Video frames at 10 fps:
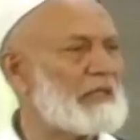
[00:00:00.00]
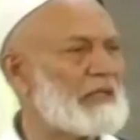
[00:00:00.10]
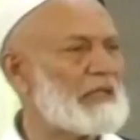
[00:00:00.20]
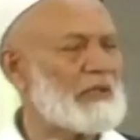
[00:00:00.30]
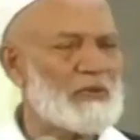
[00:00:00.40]

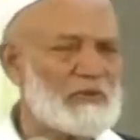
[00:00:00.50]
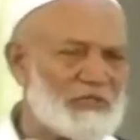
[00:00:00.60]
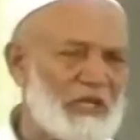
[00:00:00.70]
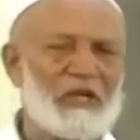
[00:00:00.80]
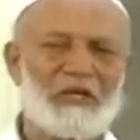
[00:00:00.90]
you know,
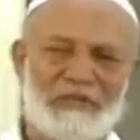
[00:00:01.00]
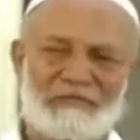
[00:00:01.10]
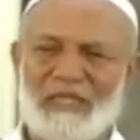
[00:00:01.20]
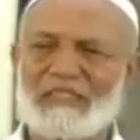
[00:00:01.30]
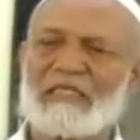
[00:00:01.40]
standards of
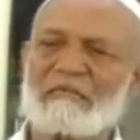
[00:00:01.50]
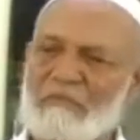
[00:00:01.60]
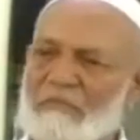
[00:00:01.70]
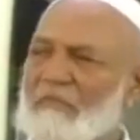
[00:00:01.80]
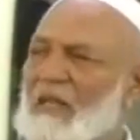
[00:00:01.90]
judging.
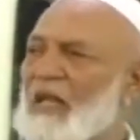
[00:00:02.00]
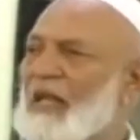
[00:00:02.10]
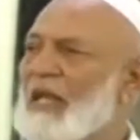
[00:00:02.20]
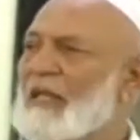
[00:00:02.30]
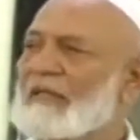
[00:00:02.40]

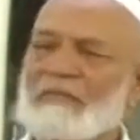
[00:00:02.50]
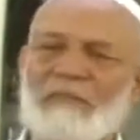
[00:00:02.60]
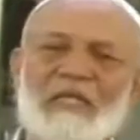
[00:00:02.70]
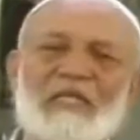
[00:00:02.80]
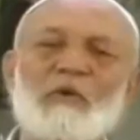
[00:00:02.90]

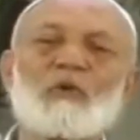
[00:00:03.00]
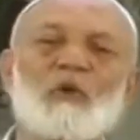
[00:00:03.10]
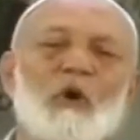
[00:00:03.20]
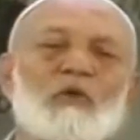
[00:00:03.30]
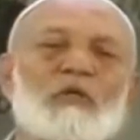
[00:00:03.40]
But it goes
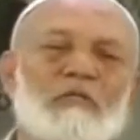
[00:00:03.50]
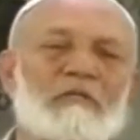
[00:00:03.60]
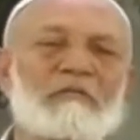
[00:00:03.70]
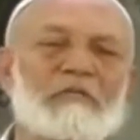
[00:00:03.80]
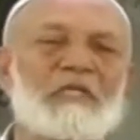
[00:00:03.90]
on,
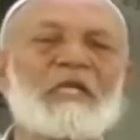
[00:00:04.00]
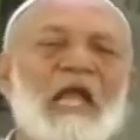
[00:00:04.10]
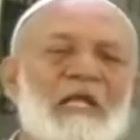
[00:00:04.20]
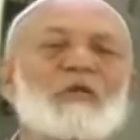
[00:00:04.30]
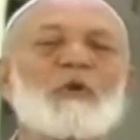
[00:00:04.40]

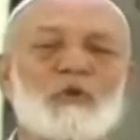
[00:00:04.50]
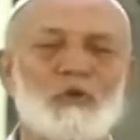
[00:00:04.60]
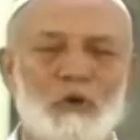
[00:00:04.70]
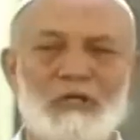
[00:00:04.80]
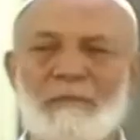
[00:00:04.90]
and it goes
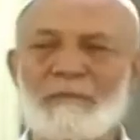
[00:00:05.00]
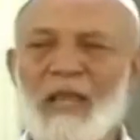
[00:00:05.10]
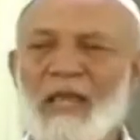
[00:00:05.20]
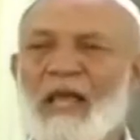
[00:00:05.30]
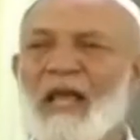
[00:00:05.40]
on.
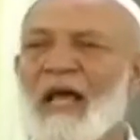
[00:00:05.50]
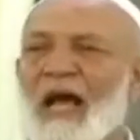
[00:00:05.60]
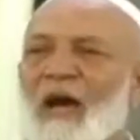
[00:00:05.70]
I